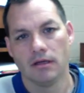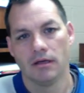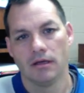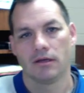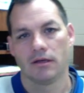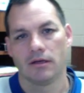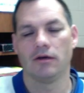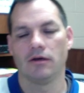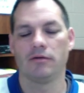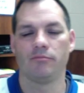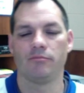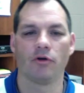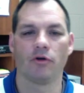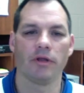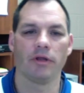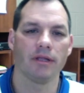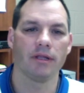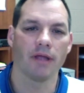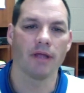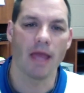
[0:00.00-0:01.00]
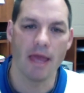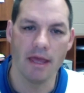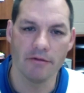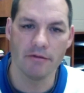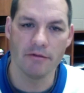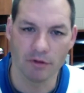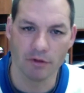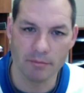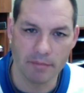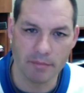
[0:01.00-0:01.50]
Good morning,
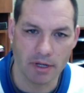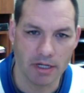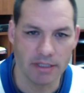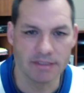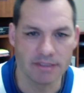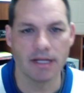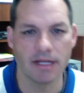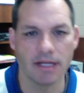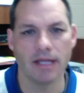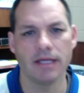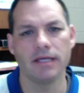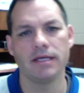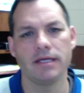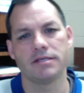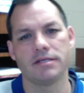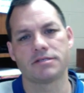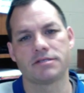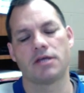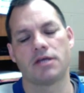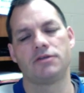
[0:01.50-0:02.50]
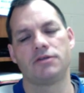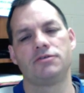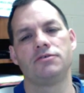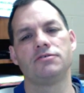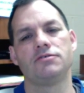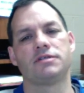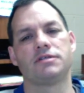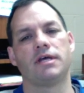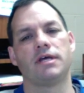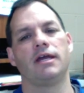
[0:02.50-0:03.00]
everybody. Today is
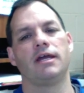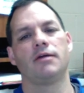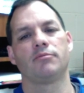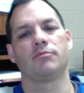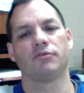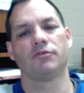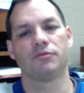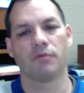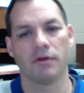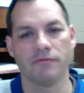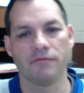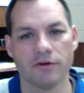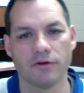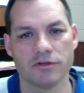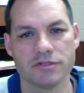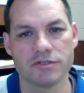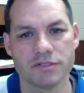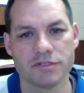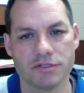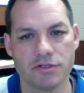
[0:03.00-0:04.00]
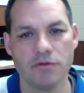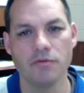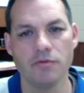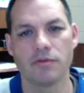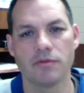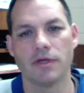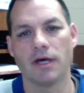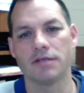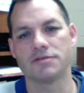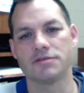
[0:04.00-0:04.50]
Tuesday, April 21st,
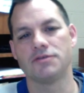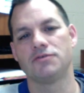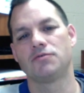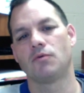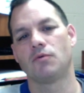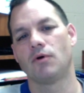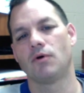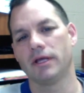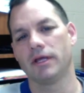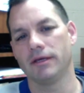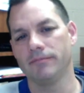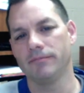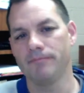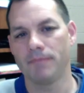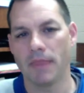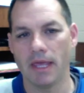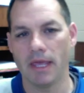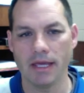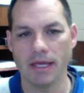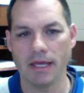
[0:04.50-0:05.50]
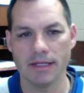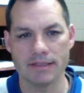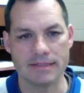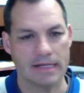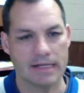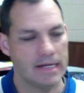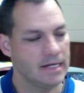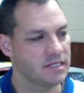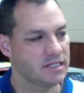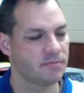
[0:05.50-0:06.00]
2020, and
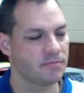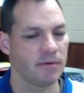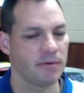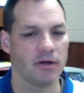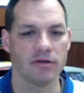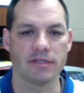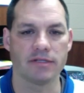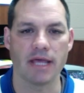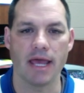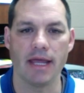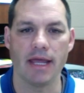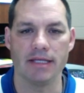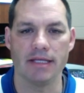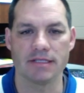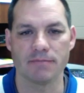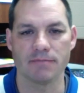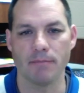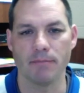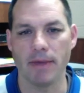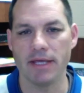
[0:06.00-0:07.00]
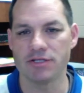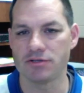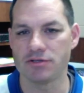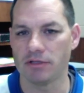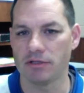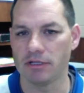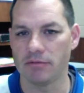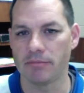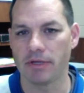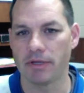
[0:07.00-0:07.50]
today's spirit day is Major
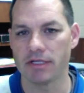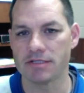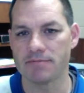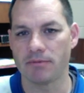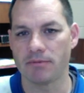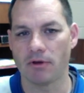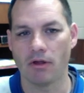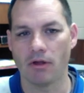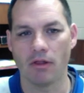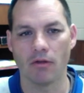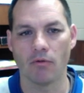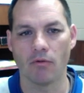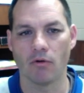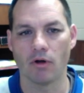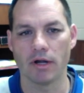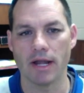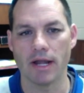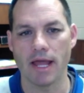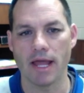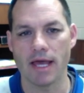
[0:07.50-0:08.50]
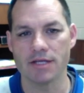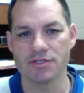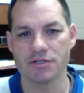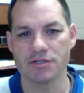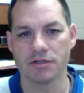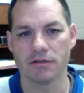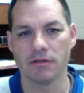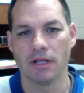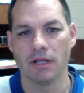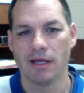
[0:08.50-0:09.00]
League Baseball or
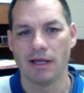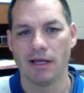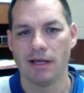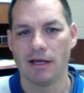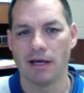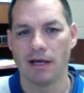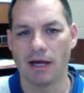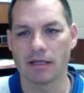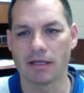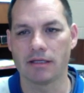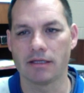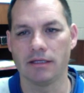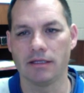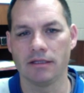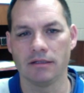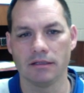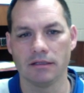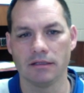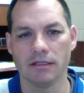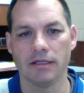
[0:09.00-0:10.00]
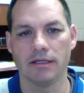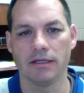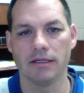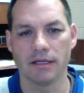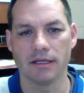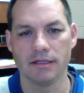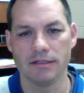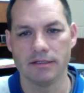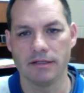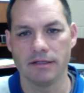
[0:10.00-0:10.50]
National Hockey League
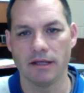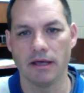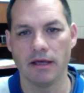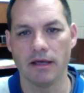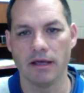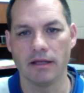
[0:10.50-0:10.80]
Day.